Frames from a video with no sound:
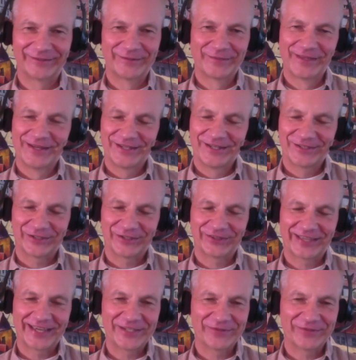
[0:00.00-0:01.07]
So
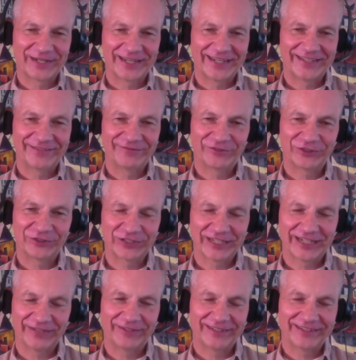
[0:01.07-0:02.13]
thank you again for
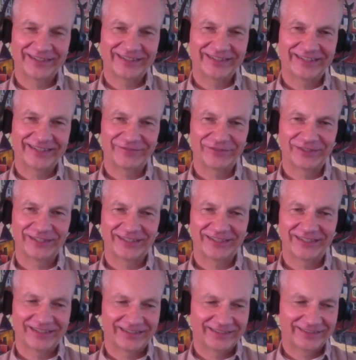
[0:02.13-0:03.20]
sharing everything,
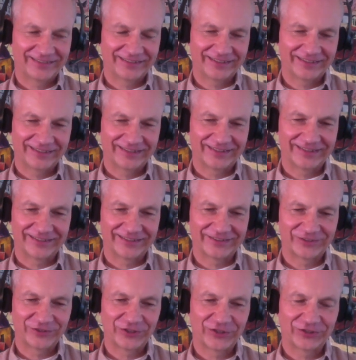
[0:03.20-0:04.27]
and
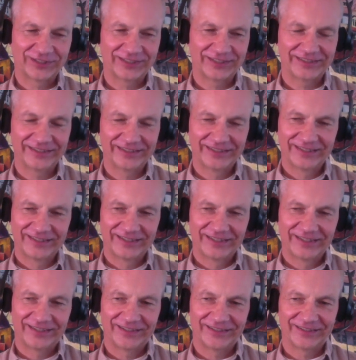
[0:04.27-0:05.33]
certainly
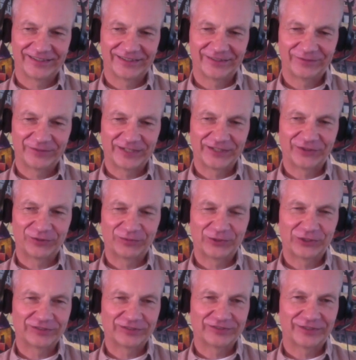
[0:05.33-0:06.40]
one or
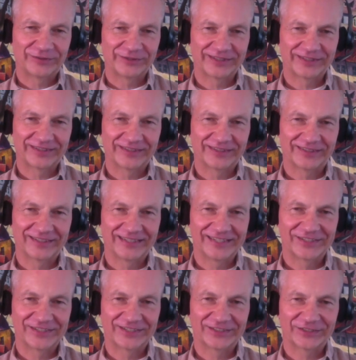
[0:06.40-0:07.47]
more of our
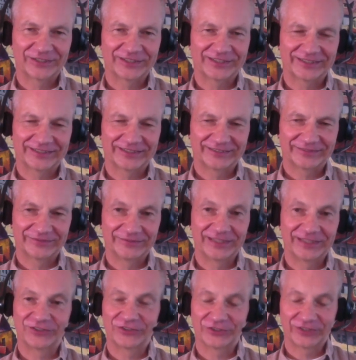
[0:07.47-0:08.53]
listeners
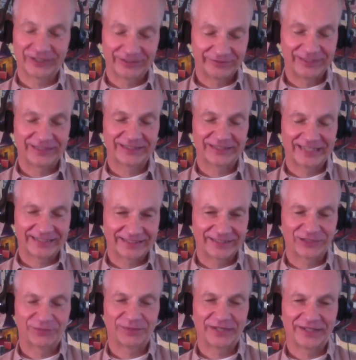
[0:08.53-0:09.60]
will get
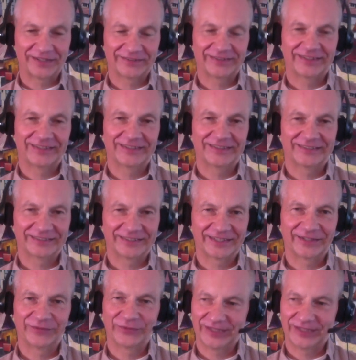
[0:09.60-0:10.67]
inspired and
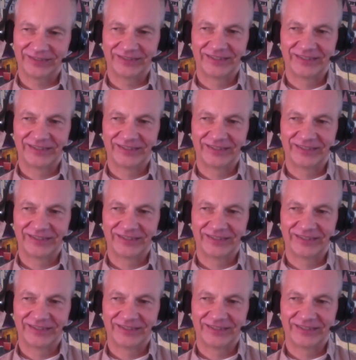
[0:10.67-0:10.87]
say, well,